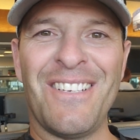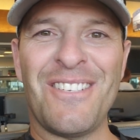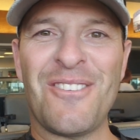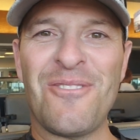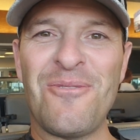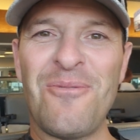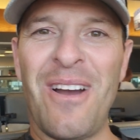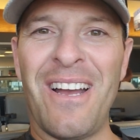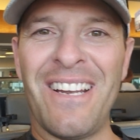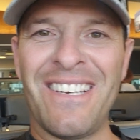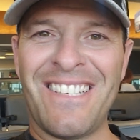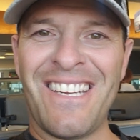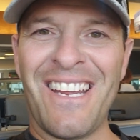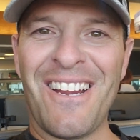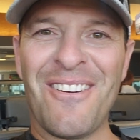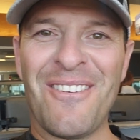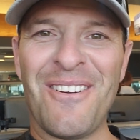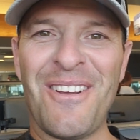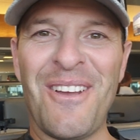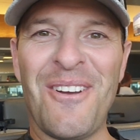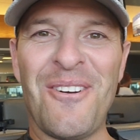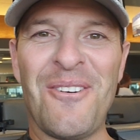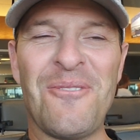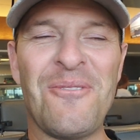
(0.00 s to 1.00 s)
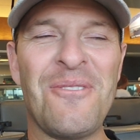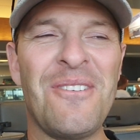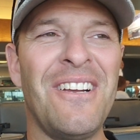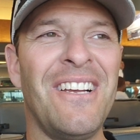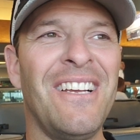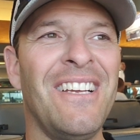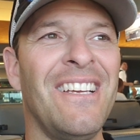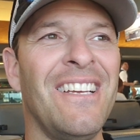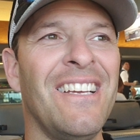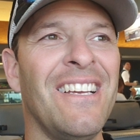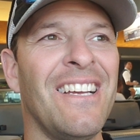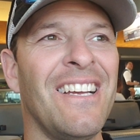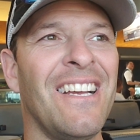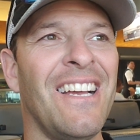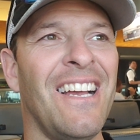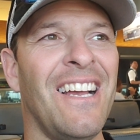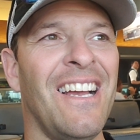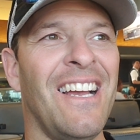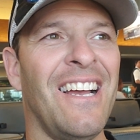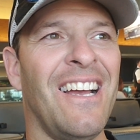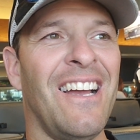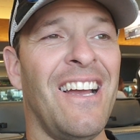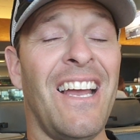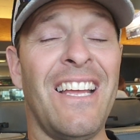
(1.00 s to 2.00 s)
to Ontario
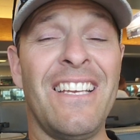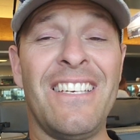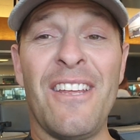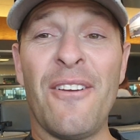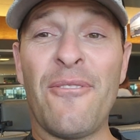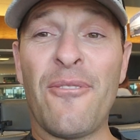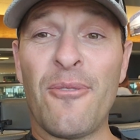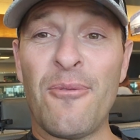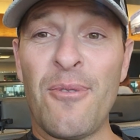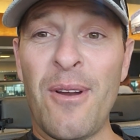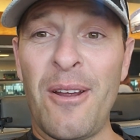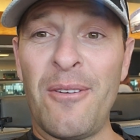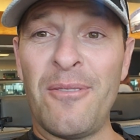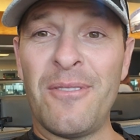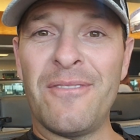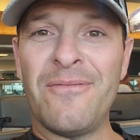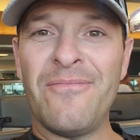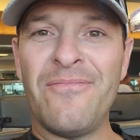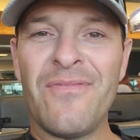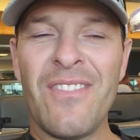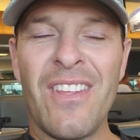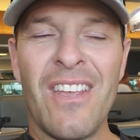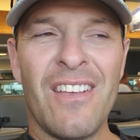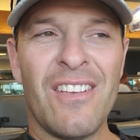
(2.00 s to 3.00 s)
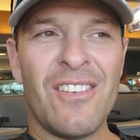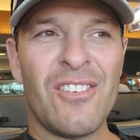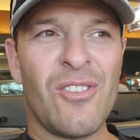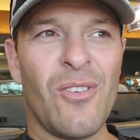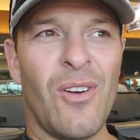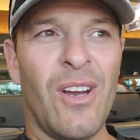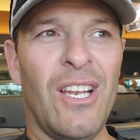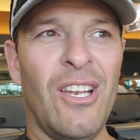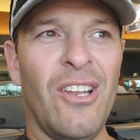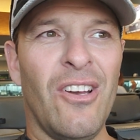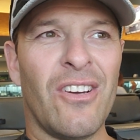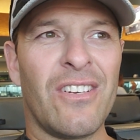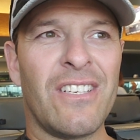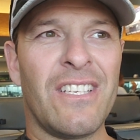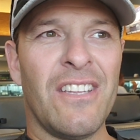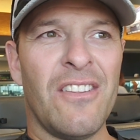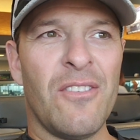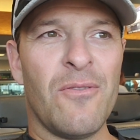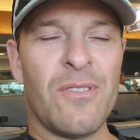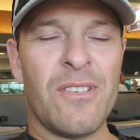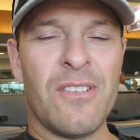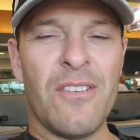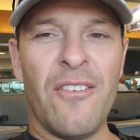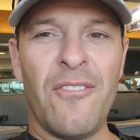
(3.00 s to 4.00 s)
a different route. So I looked and
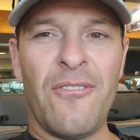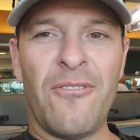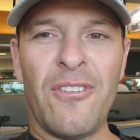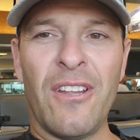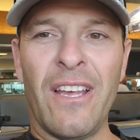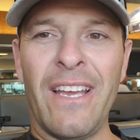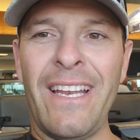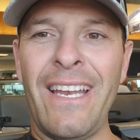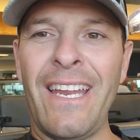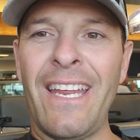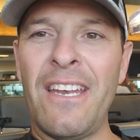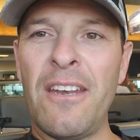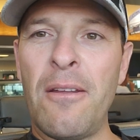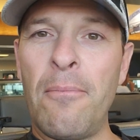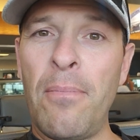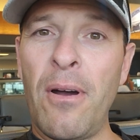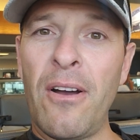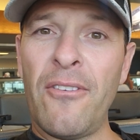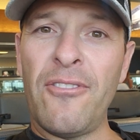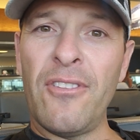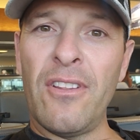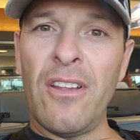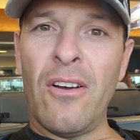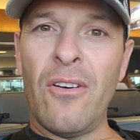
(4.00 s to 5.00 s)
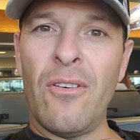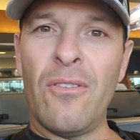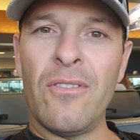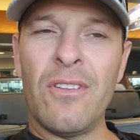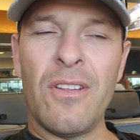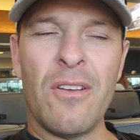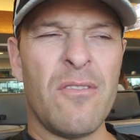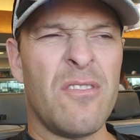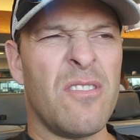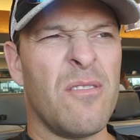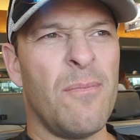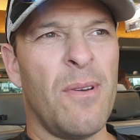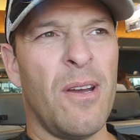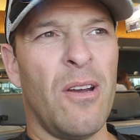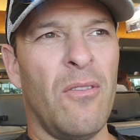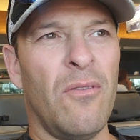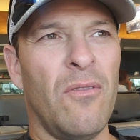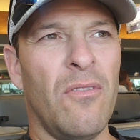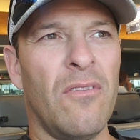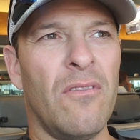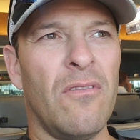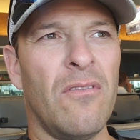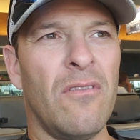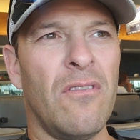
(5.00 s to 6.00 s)
there was a flight into Buffalo. It was about
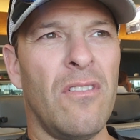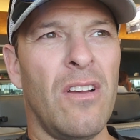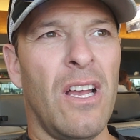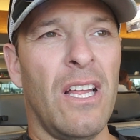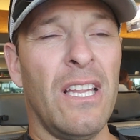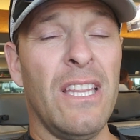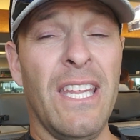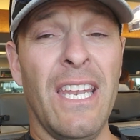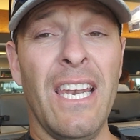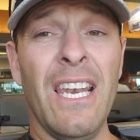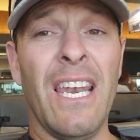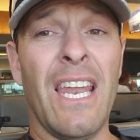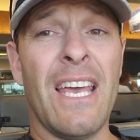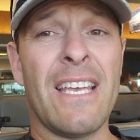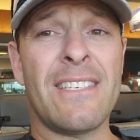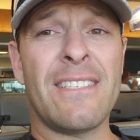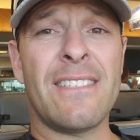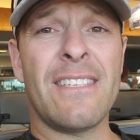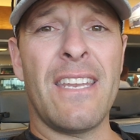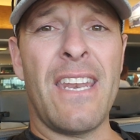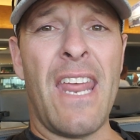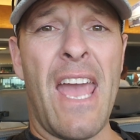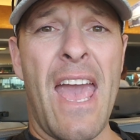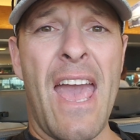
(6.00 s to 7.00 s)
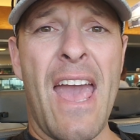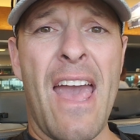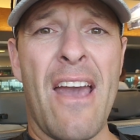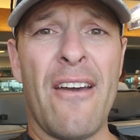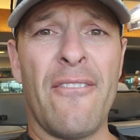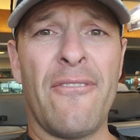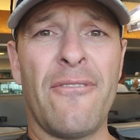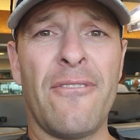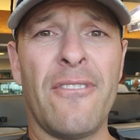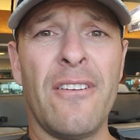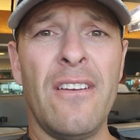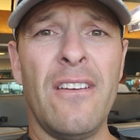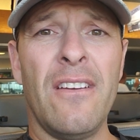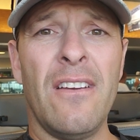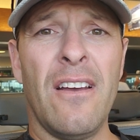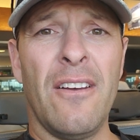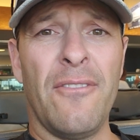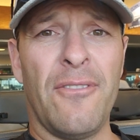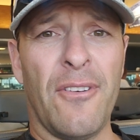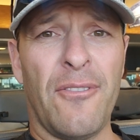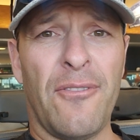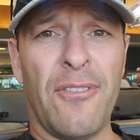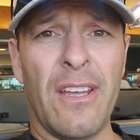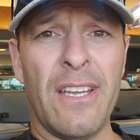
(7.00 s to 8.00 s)
a little less than half
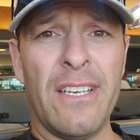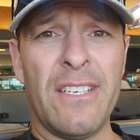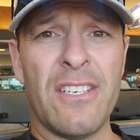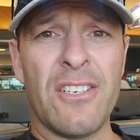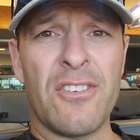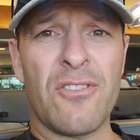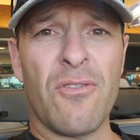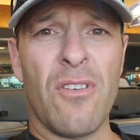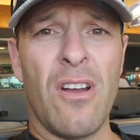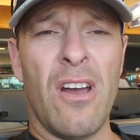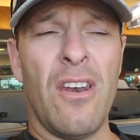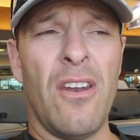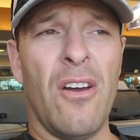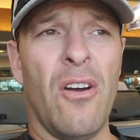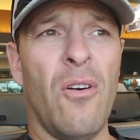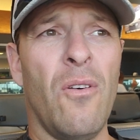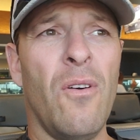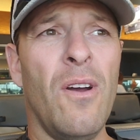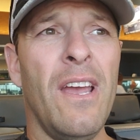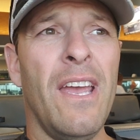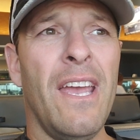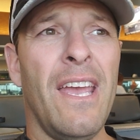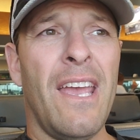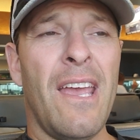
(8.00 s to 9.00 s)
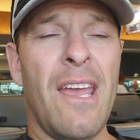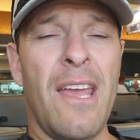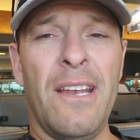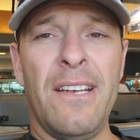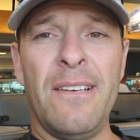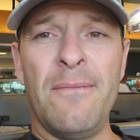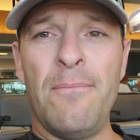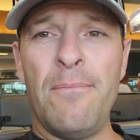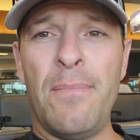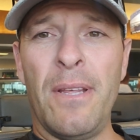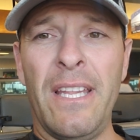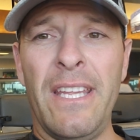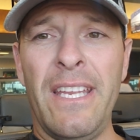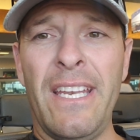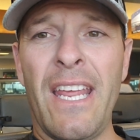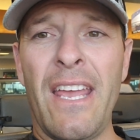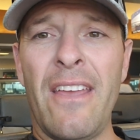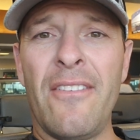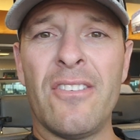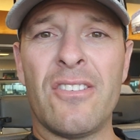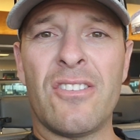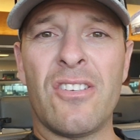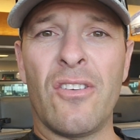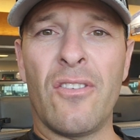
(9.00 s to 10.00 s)
of the flight to Toronto. And Billy
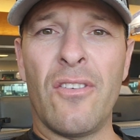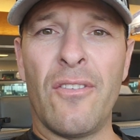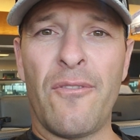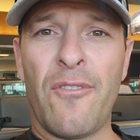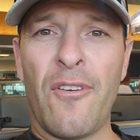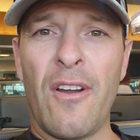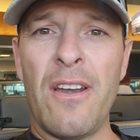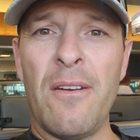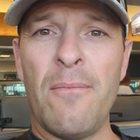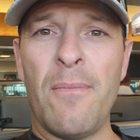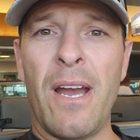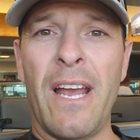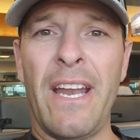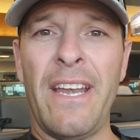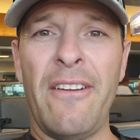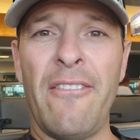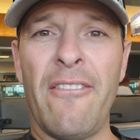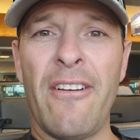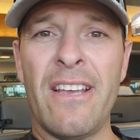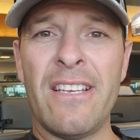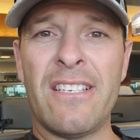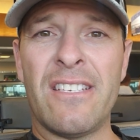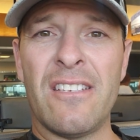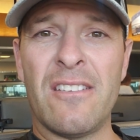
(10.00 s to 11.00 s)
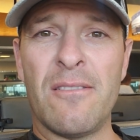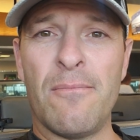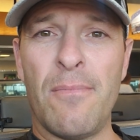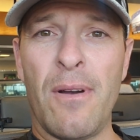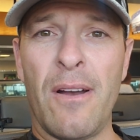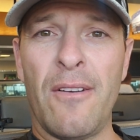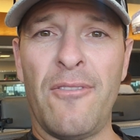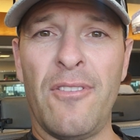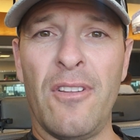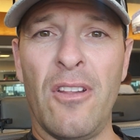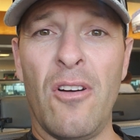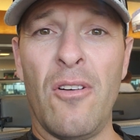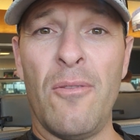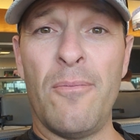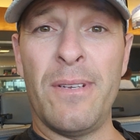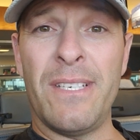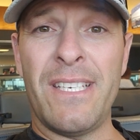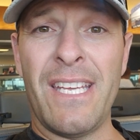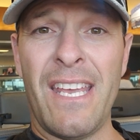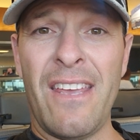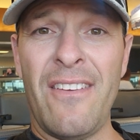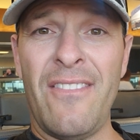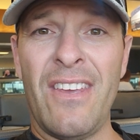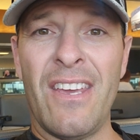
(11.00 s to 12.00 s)
Davis, a good friend of mine, he races in Buffalo and
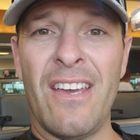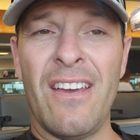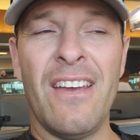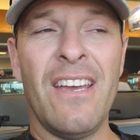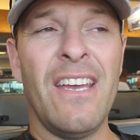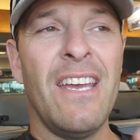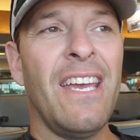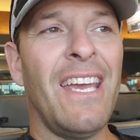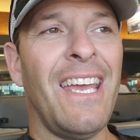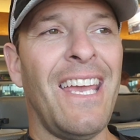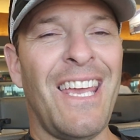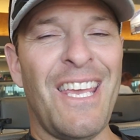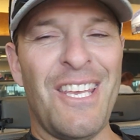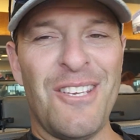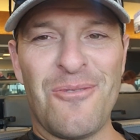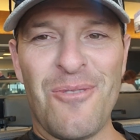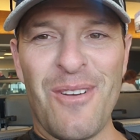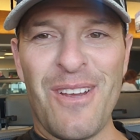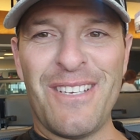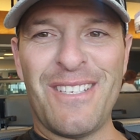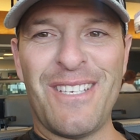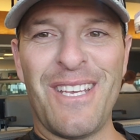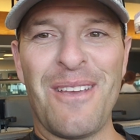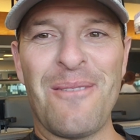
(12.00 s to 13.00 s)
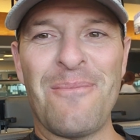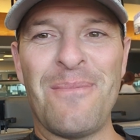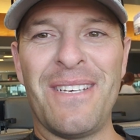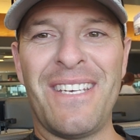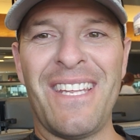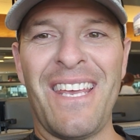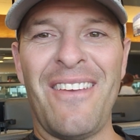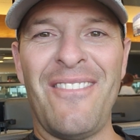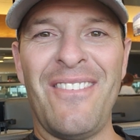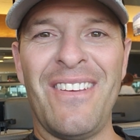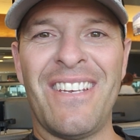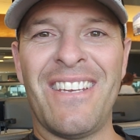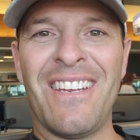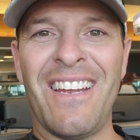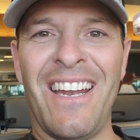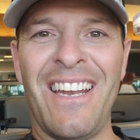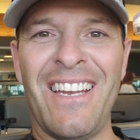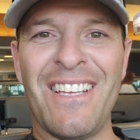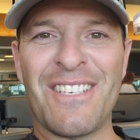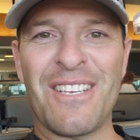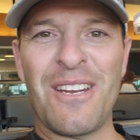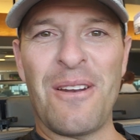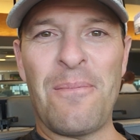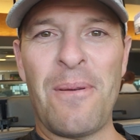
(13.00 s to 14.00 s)
Batavia. He's racing in Batavia tonight.
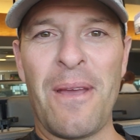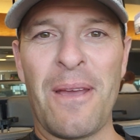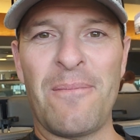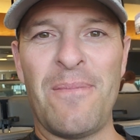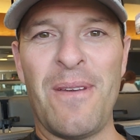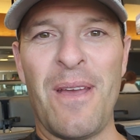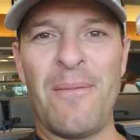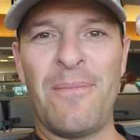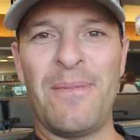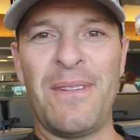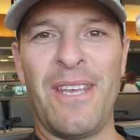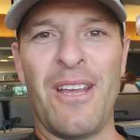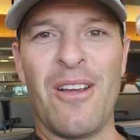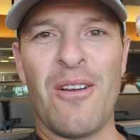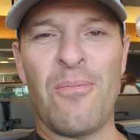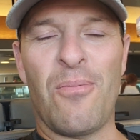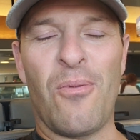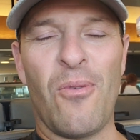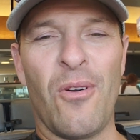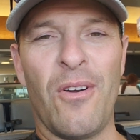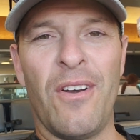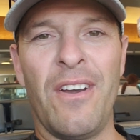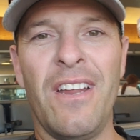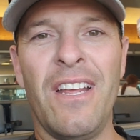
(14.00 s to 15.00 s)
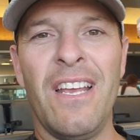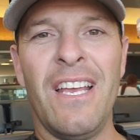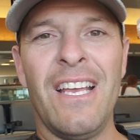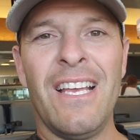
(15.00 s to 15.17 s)
He's going to pick me up at the airport.